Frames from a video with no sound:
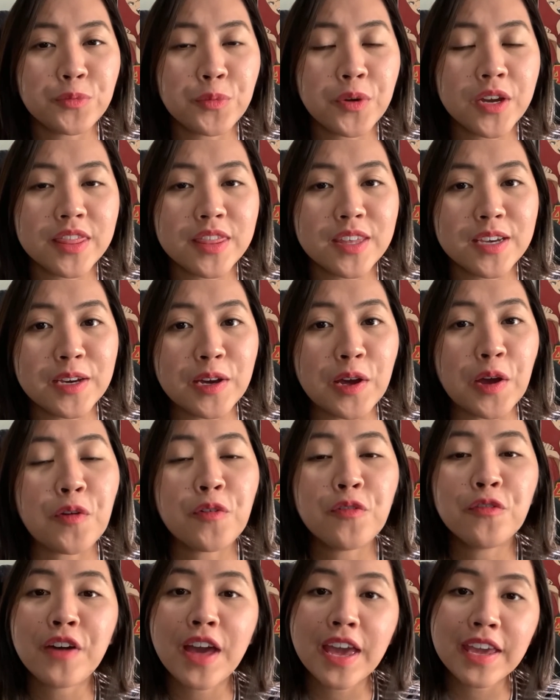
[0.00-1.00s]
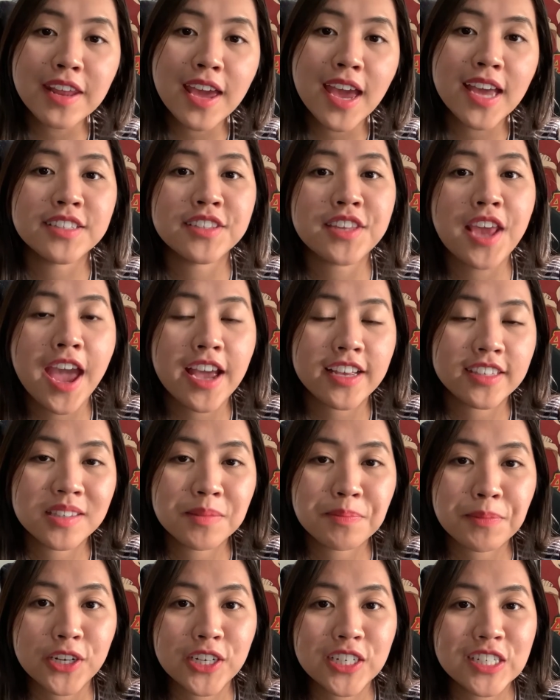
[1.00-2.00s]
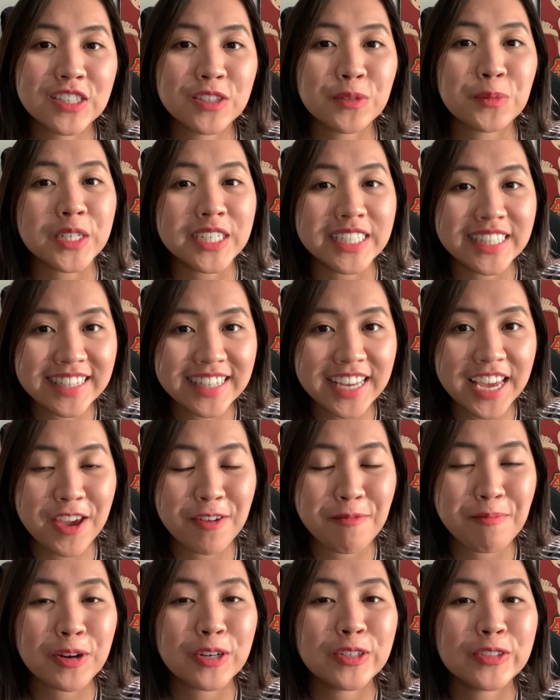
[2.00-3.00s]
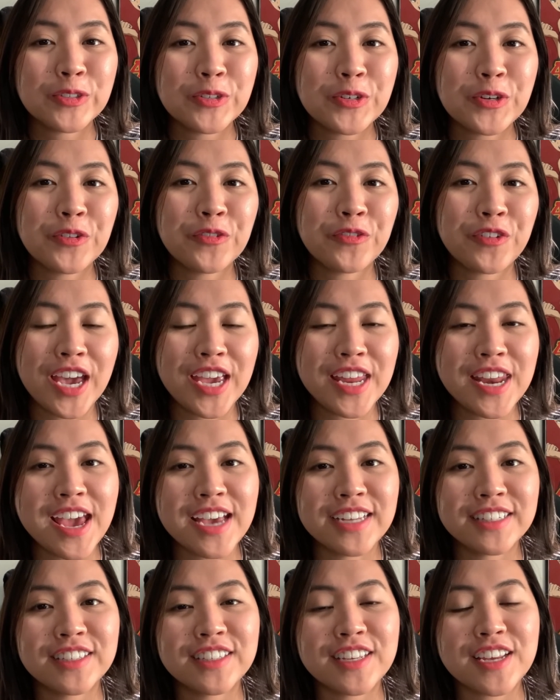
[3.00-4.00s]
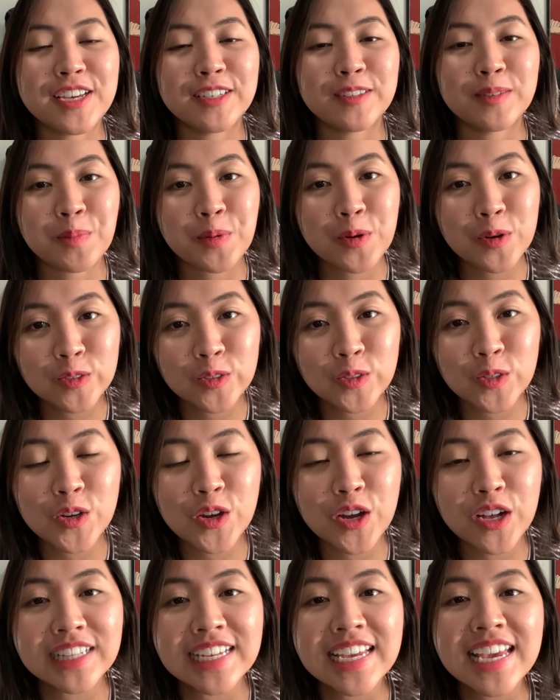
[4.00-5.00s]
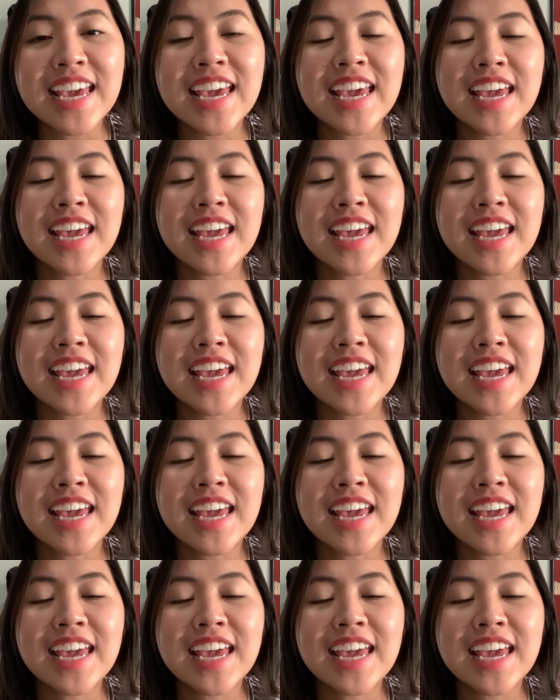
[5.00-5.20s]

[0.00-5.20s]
what the finance experts would say, personal finance is personal.